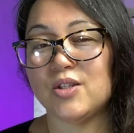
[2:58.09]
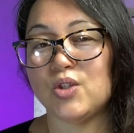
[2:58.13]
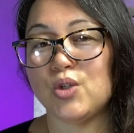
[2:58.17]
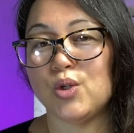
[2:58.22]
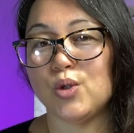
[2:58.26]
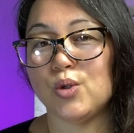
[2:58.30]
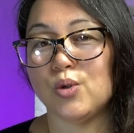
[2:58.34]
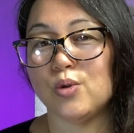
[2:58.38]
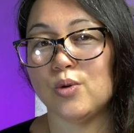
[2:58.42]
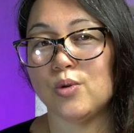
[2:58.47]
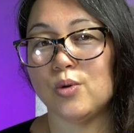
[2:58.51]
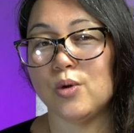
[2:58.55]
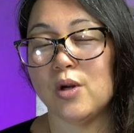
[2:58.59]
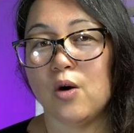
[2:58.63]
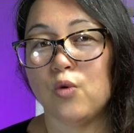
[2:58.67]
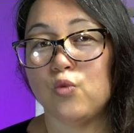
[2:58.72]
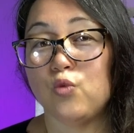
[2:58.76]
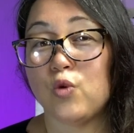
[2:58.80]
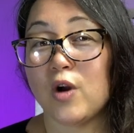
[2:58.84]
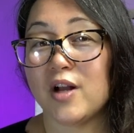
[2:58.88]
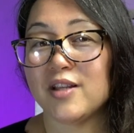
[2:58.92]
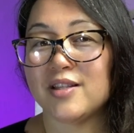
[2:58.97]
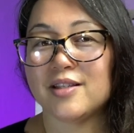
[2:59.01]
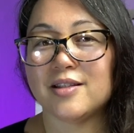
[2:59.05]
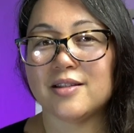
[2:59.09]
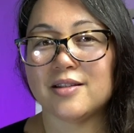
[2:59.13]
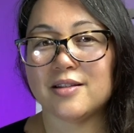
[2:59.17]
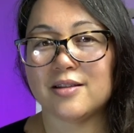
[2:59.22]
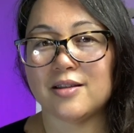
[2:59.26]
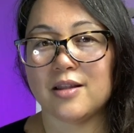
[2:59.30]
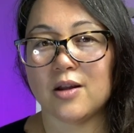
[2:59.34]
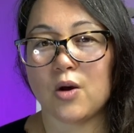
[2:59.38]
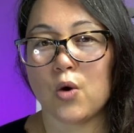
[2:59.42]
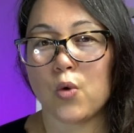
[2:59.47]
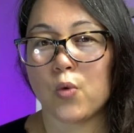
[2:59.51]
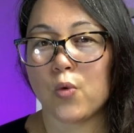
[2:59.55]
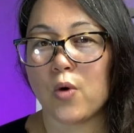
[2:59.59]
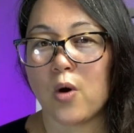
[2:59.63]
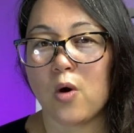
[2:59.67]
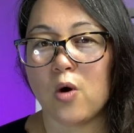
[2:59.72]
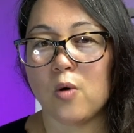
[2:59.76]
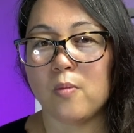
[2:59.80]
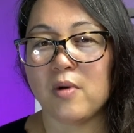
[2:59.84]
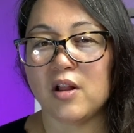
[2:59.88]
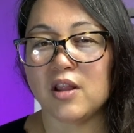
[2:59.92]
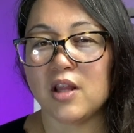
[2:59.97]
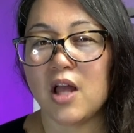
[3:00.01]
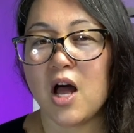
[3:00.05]
to rust the Chrome
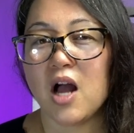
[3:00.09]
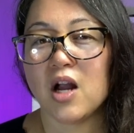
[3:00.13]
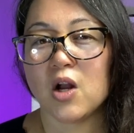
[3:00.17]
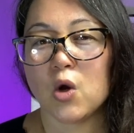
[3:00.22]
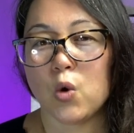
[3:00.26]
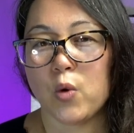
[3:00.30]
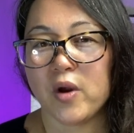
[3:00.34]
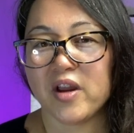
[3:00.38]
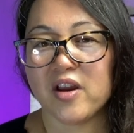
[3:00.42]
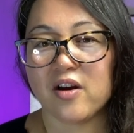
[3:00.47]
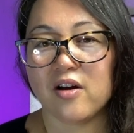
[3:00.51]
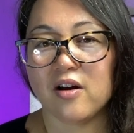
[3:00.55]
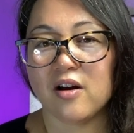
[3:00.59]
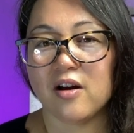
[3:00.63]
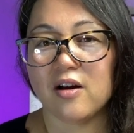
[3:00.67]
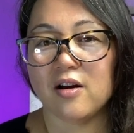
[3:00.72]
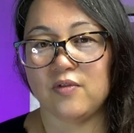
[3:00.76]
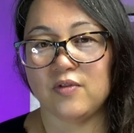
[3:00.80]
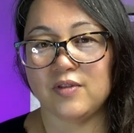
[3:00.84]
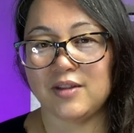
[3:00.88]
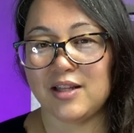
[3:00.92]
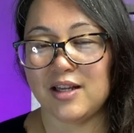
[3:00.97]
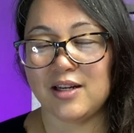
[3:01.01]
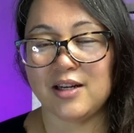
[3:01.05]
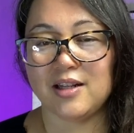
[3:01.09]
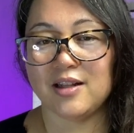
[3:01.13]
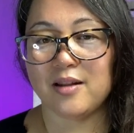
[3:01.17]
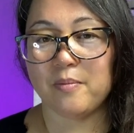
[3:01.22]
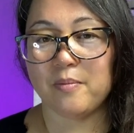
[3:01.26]
a lot quicker than in the